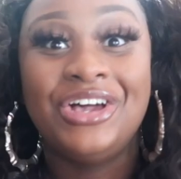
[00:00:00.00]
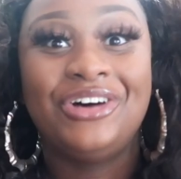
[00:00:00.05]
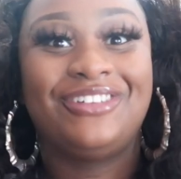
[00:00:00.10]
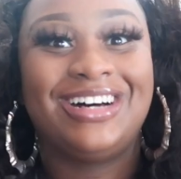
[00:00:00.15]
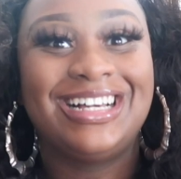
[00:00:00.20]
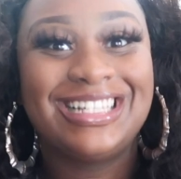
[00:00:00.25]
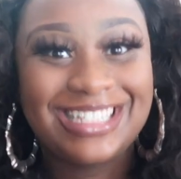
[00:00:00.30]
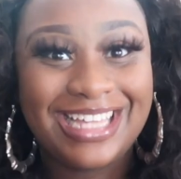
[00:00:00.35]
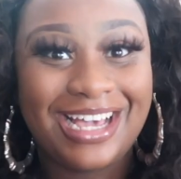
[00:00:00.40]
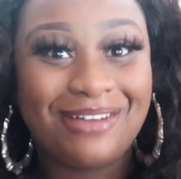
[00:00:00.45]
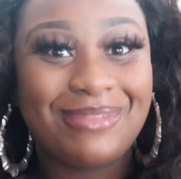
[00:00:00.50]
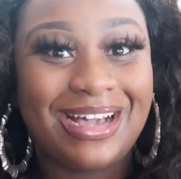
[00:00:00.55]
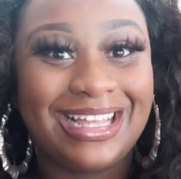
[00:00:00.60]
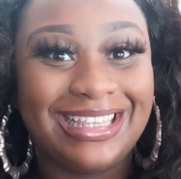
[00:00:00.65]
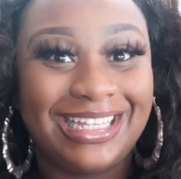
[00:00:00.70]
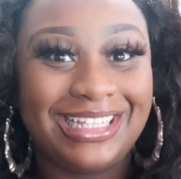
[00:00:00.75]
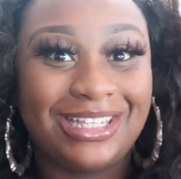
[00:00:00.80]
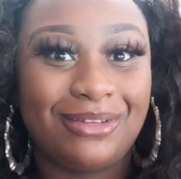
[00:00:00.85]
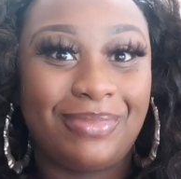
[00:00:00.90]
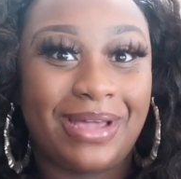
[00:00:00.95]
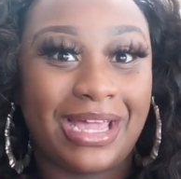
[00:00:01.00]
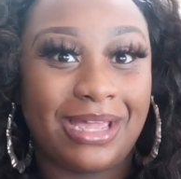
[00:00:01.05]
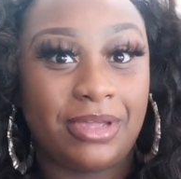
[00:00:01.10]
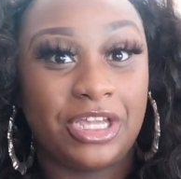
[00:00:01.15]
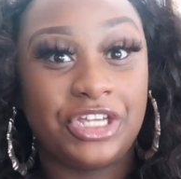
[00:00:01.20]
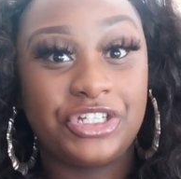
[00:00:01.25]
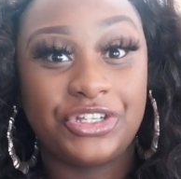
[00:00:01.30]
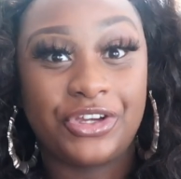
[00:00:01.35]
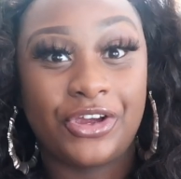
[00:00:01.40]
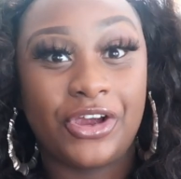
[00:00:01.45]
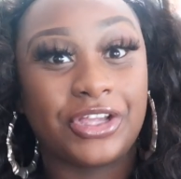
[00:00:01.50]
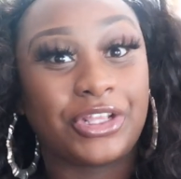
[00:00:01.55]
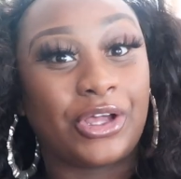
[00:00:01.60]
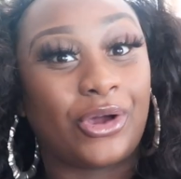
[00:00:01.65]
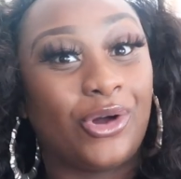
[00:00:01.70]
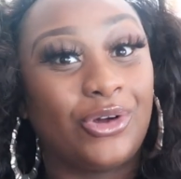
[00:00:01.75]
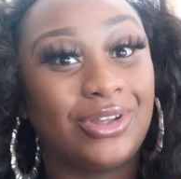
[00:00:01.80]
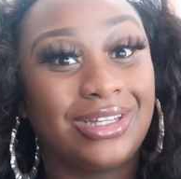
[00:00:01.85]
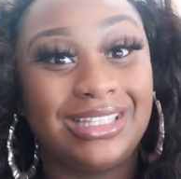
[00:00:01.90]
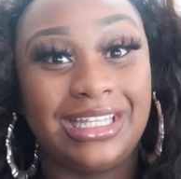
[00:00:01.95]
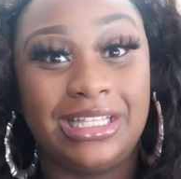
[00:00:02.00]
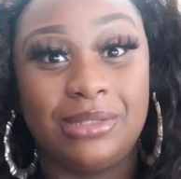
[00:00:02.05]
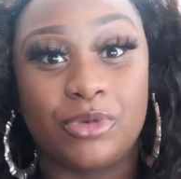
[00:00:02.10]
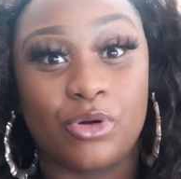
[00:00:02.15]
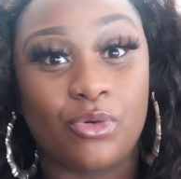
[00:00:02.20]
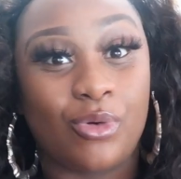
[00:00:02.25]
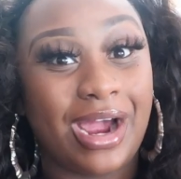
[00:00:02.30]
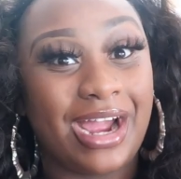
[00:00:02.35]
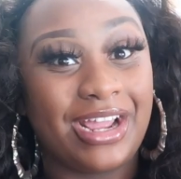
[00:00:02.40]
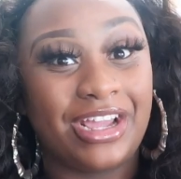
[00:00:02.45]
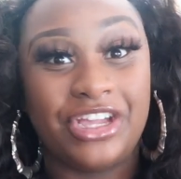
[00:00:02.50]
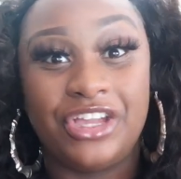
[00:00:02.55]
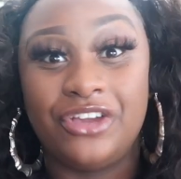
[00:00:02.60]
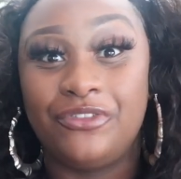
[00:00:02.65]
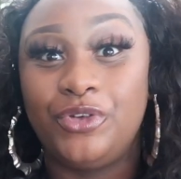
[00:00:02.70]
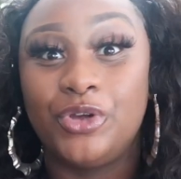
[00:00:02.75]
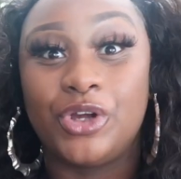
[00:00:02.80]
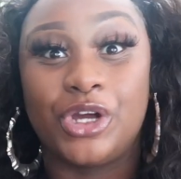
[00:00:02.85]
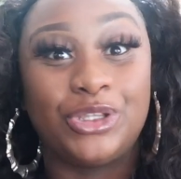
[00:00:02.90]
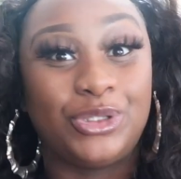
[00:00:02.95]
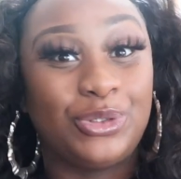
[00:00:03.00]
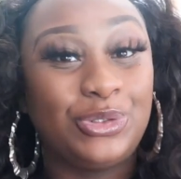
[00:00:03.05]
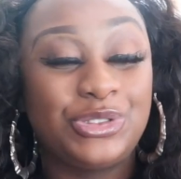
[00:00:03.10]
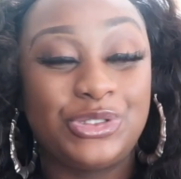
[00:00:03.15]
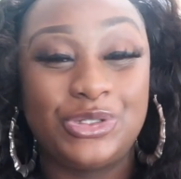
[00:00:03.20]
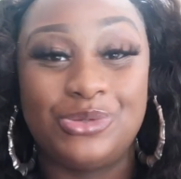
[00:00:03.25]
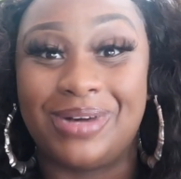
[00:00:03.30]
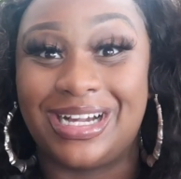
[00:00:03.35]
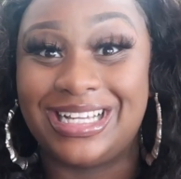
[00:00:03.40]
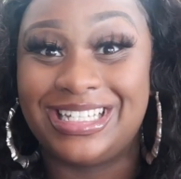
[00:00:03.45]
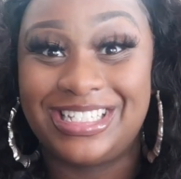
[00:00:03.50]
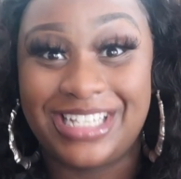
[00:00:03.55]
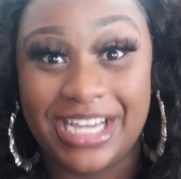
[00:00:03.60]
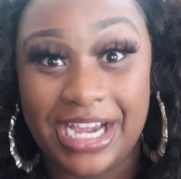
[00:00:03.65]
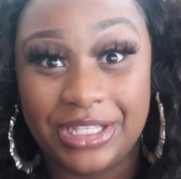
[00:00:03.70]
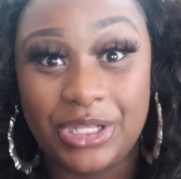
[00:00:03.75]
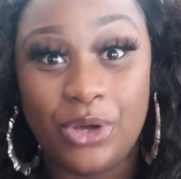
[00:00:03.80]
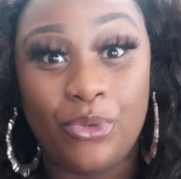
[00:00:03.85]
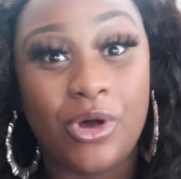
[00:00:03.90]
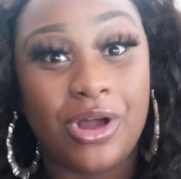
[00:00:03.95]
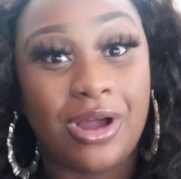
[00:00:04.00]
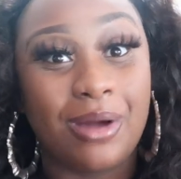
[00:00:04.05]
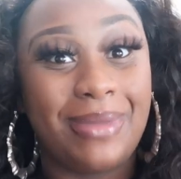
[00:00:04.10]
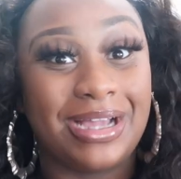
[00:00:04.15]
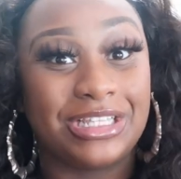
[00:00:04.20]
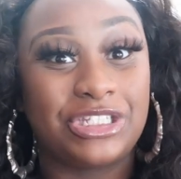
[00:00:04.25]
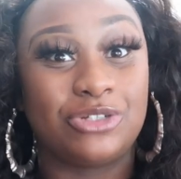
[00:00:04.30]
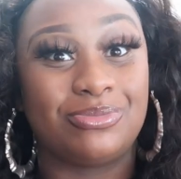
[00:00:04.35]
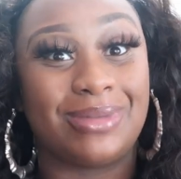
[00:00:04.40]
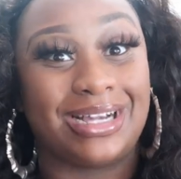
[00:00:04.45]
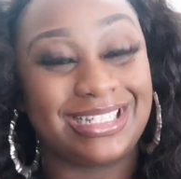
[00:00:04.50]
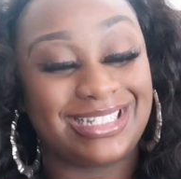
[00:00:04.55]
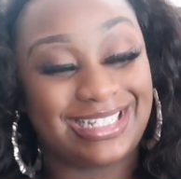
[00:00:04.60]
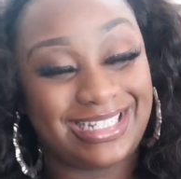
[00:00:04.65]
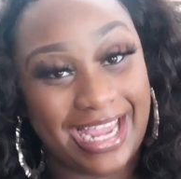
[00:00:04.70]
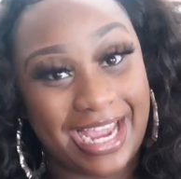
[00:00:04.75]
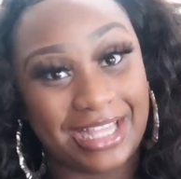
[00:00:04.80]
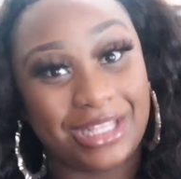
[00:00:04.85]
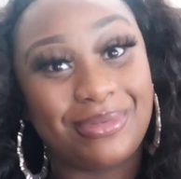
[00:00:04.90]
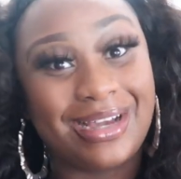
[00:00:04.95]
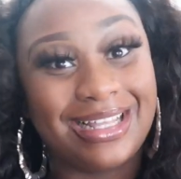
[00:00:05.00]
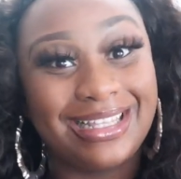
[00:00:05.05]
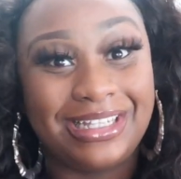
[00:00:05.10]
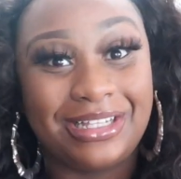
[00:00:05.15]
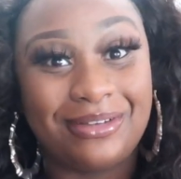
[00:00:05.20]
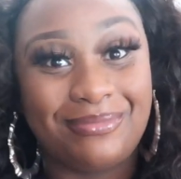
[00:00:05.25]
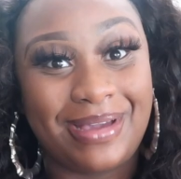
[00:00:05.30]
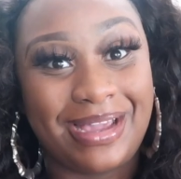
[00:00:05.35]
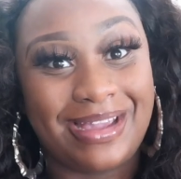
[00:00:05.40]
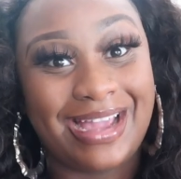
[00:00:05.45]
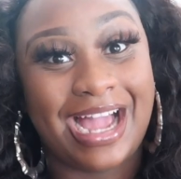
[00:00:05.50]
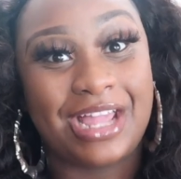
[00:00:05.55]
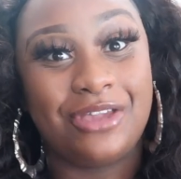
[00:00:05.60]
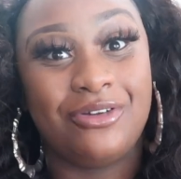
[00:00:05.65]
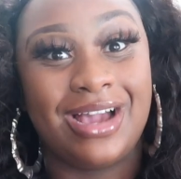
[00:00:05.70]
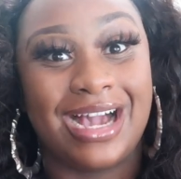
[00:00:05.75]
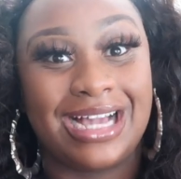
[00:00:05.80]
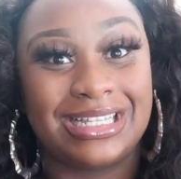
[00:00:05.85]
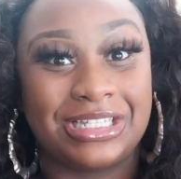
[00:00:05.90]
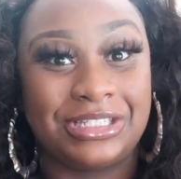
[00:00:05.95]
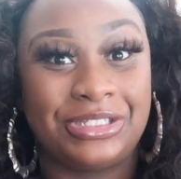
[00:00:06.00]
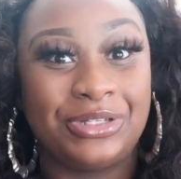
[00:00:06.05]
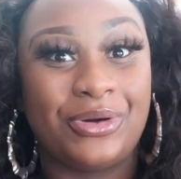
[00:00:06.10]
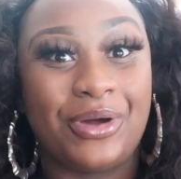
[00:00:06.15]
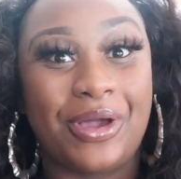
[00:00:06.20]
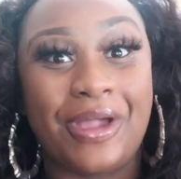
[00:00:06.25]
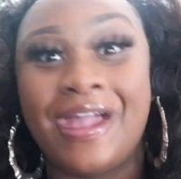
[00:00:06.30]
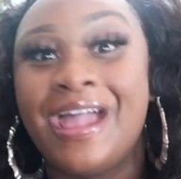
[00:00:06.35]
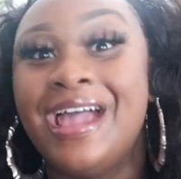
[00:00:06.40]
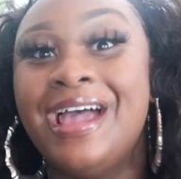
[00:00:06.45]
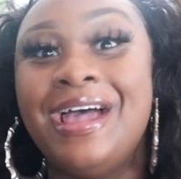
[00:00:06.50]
What's up, my Lena babe? It's your girl, the only Lena Mariah. If you're new to my channel, welcome back to my channel, my Lena babe. How you guys are doing?